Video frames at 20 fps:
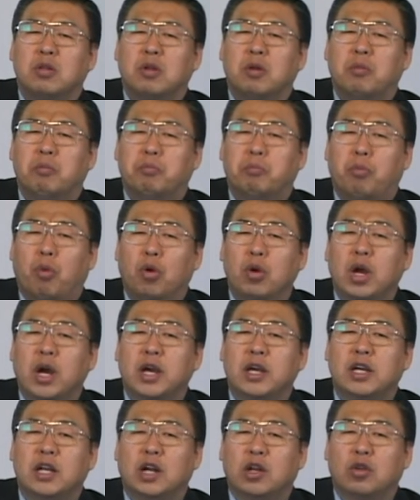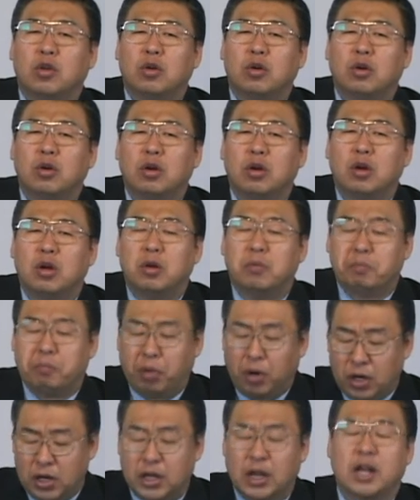Then he was to
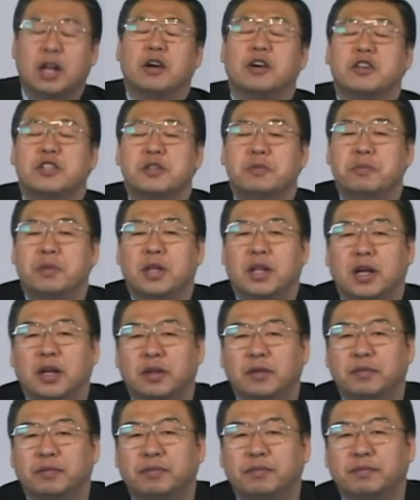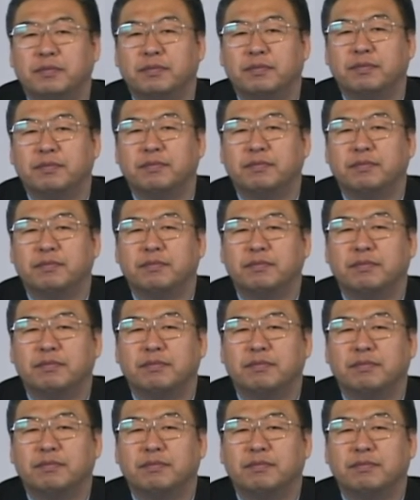pay the loss with the
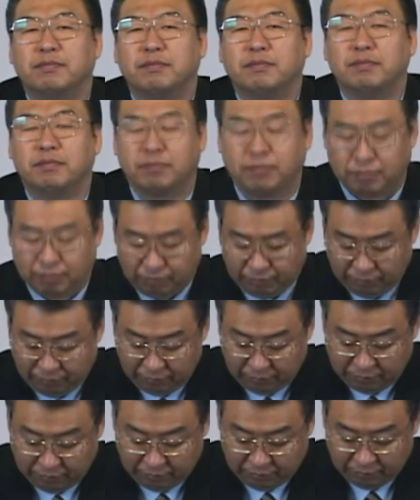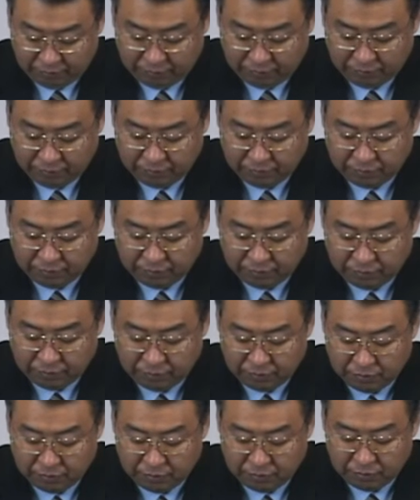best in his own
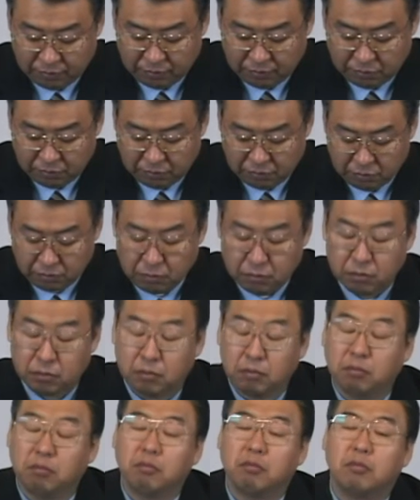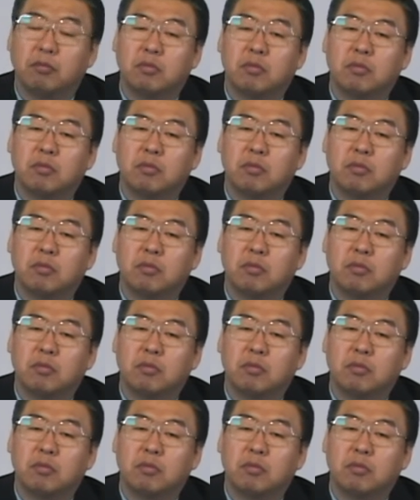field or vineyard.